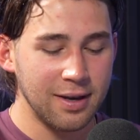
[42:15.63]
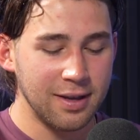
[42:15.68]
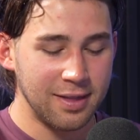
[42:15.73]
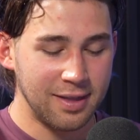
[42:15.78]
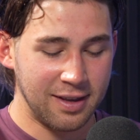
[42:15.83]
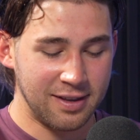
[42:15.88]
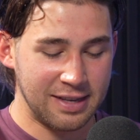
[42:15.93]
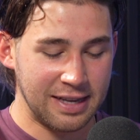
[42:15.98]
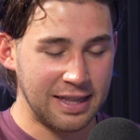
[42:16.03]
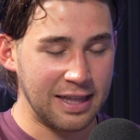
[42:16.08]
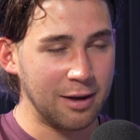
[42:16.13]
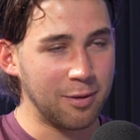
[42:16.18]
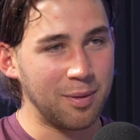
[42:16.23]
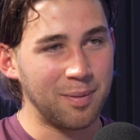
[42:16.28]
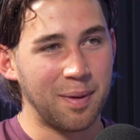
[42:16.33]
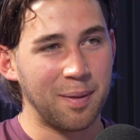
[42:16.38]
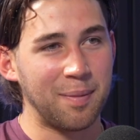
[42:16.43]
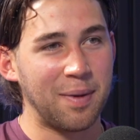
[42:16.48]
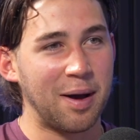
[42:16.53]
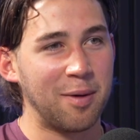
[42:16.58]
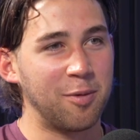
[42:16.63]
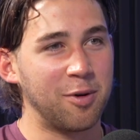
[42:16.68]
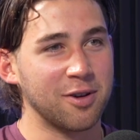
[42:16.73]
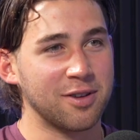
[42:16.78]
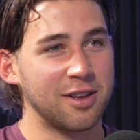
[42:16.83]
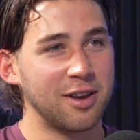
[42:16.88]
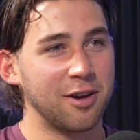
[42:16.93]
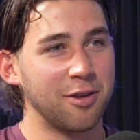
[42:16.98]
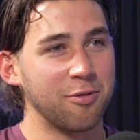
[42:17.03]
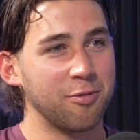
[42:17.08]
They said like when my mom
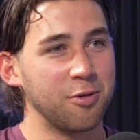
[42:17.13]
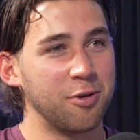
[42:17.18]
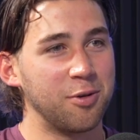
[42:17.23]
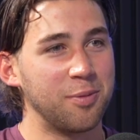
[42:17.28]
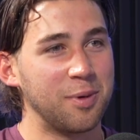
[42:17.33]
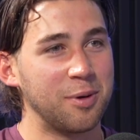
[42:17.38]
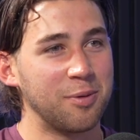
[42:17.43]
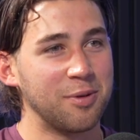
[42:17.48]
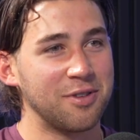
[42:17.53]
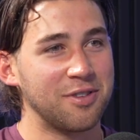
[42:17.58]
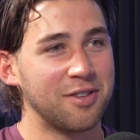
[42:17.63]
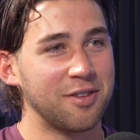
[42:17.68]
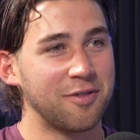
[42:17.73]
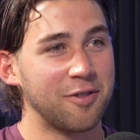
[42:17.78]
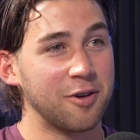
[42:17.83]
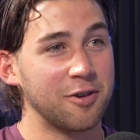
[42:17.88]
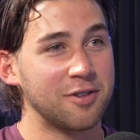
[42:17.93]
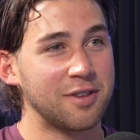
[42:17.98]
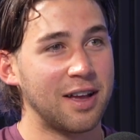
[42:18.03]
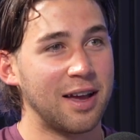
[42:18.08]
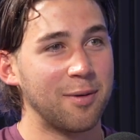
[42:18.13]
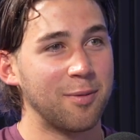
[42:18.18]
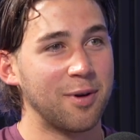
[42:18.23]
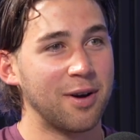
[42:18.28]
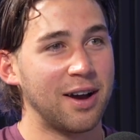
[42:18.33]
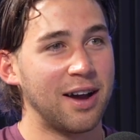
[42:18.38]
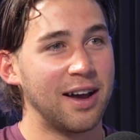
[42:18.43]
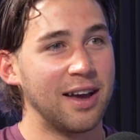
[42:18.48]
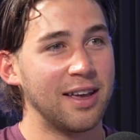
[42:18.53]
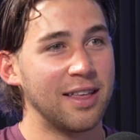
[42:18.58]
walked into the room, it was the first time
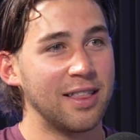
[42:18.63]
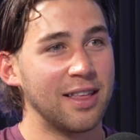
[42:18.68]
where I